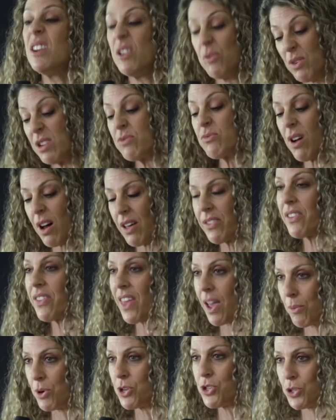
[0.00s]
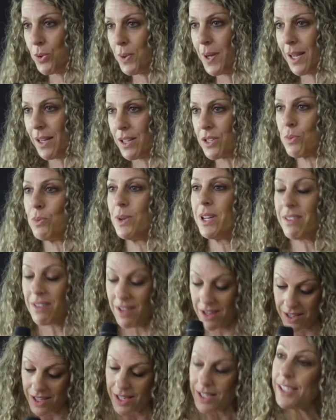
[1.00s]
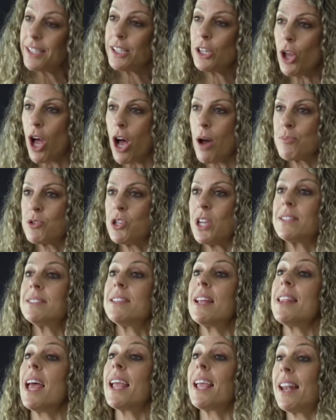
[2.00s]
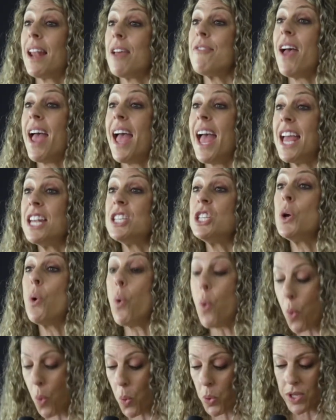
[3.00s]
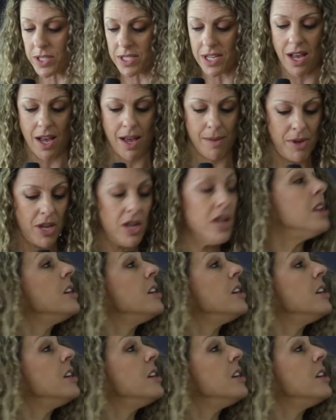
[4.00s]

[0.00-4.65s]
We'd rather they were doing it with little objects that they can have handy all the time.